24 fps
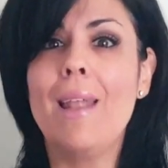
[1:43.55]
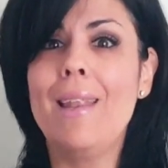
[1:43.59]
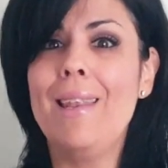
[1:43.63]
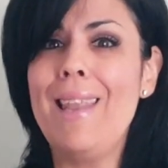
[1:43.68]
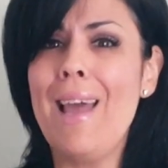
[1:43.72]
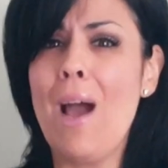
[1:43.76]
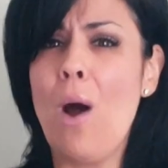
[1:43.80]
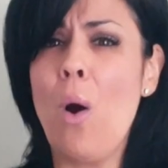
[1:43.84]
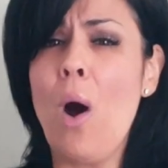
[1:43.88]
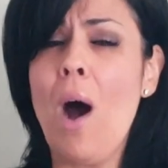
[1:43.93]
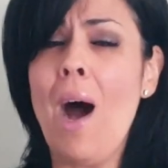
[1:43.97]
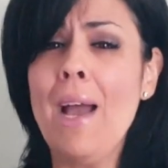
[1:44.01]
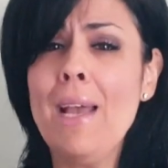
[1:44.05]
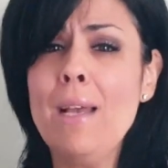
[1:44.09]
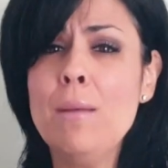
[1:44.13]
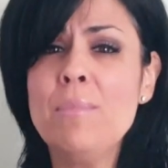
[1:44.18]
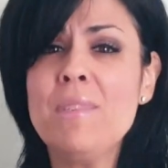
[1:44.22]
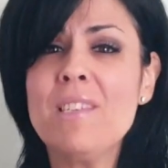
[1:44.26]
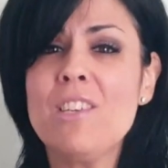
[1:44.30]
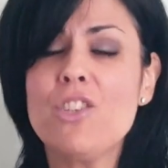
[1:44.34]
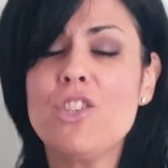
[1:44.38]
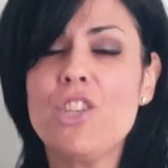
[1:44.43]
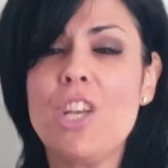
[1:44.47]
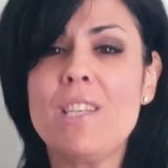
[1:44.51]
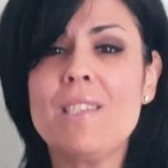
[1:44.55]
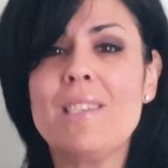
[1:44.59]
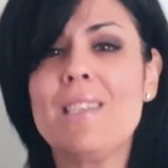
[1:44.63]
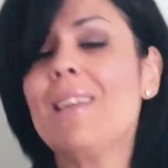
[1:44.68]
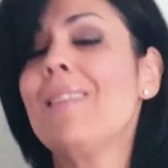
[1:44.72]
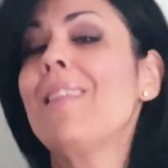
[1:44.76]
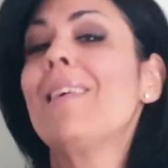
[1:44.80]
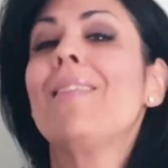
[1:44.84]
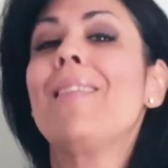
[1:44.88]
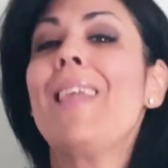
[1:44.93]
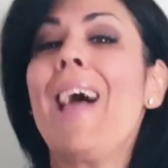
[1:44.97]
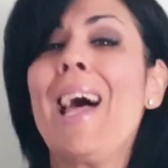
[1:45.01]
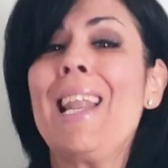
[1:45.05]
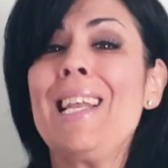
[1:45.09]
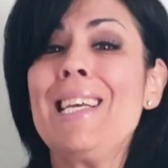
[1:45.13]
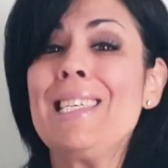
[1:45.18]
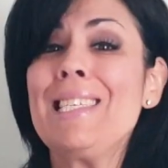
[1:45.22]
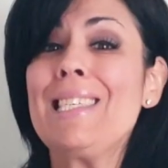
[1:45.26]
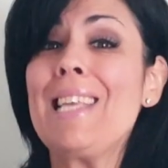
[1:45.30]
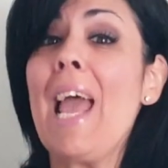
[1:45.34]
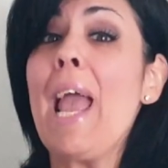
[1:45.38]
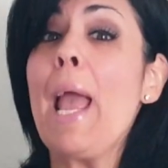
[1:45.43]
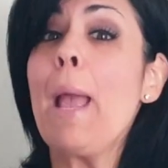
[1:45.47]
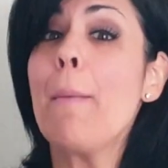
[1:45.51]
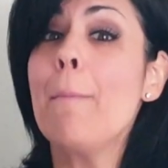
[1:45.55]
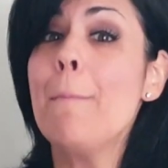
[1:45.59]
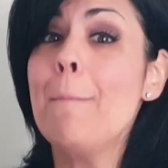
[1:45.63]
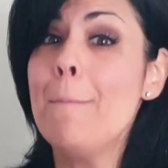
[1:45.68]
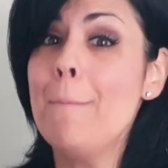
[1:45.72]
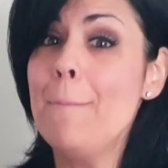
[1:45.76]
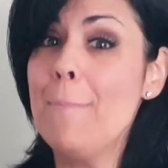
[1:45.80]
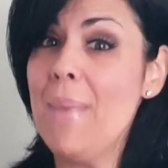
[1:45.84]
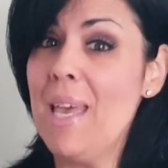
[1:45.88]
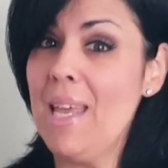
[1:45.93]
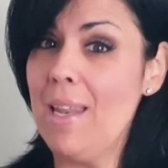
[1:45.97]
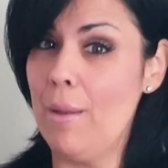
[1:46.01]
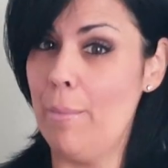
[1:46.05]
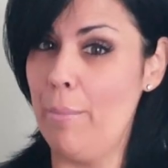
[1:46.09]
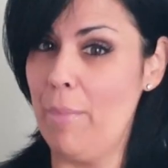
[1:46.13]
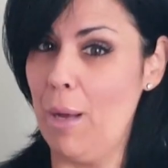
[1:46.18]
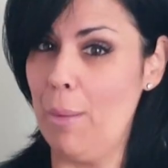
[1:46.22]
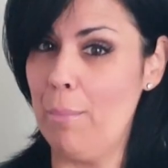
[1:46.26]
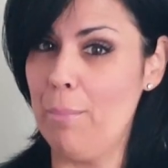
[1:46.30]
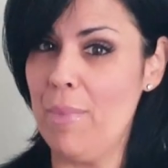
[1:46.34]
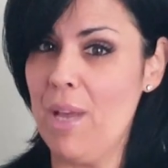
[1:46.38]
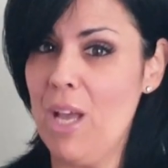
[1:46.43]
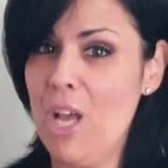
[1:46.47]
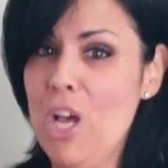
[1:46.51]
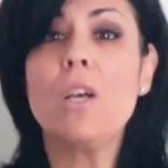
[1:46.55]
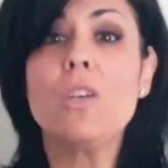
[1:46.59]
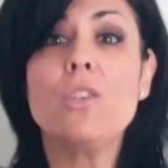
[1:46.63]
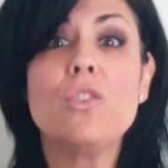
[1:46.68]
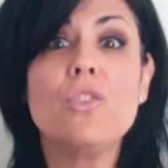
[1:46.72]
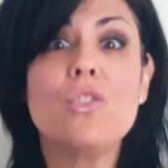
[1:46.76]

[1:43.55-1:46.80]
Now, I am suggesting that that is a minimum.